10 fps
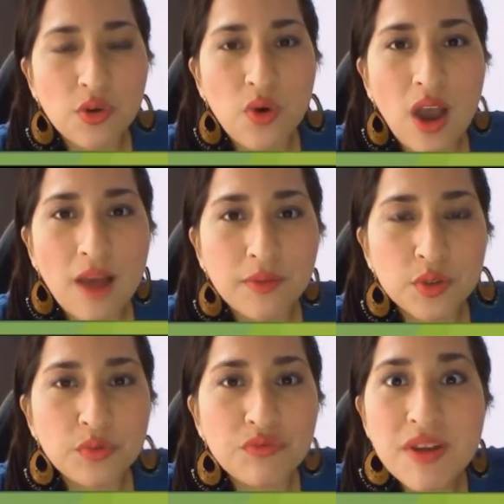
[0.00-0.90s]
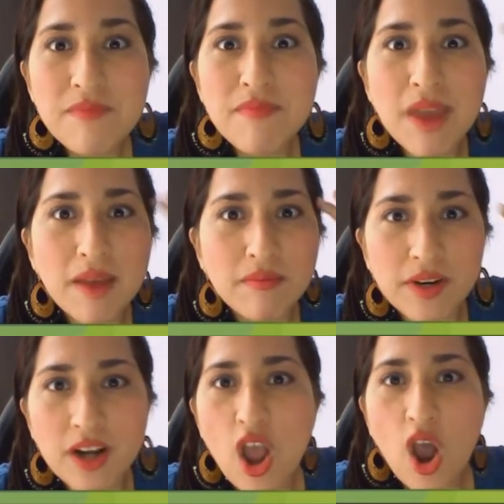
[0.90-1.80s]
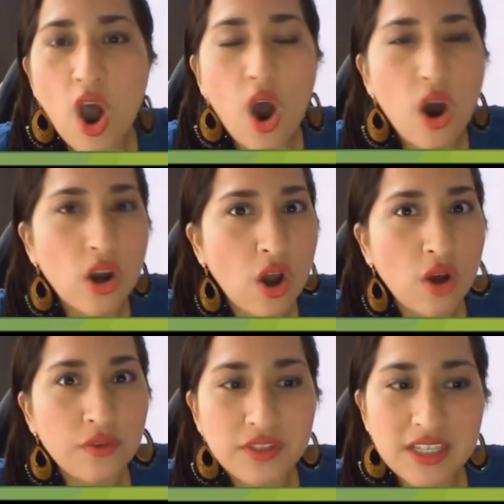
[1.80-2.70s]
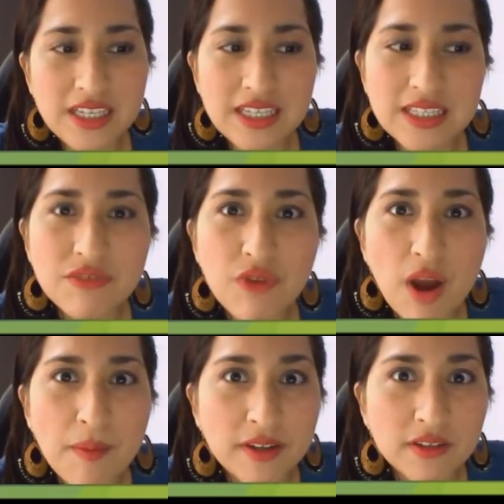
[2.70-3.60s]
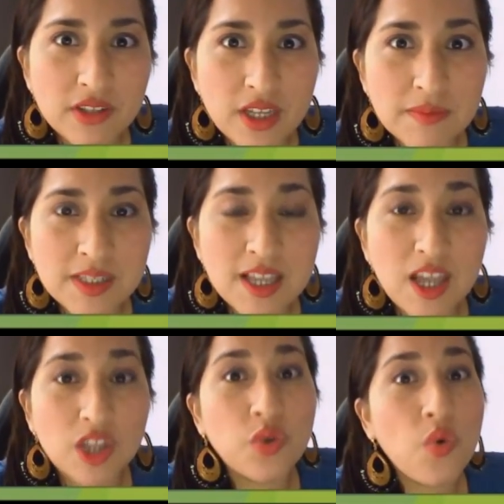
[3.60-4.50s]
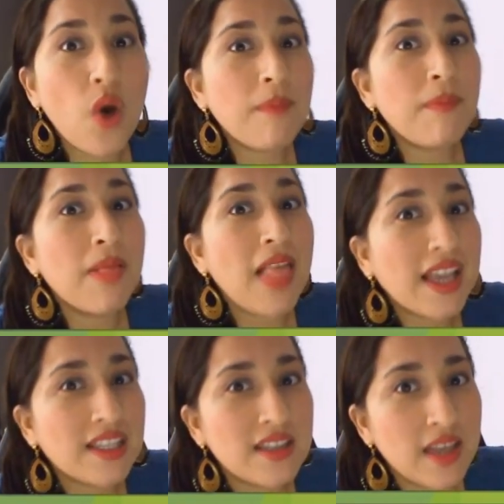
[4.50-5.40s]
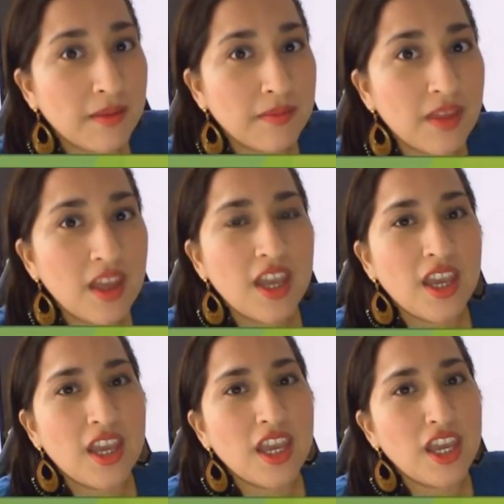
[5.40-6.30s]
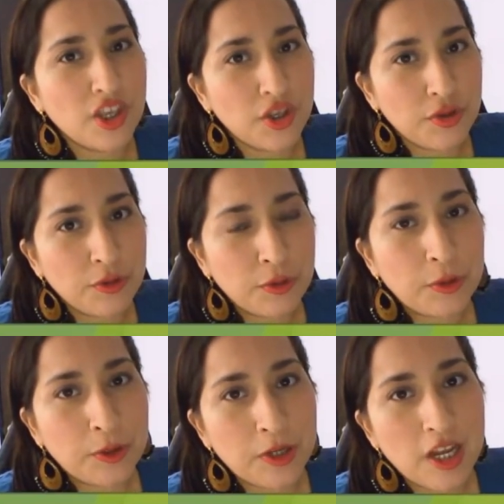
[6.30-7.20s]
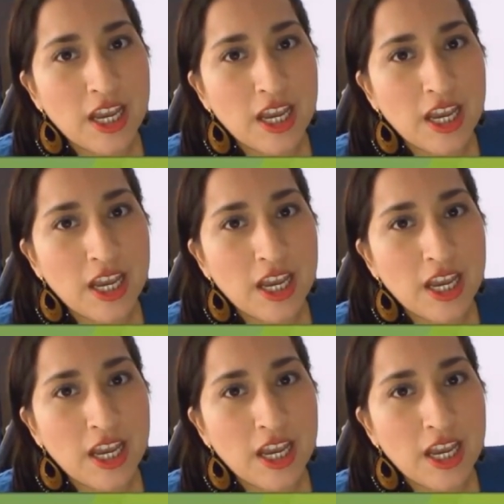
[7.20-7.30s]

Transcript: have to remember all of these grammar tips to apply them in your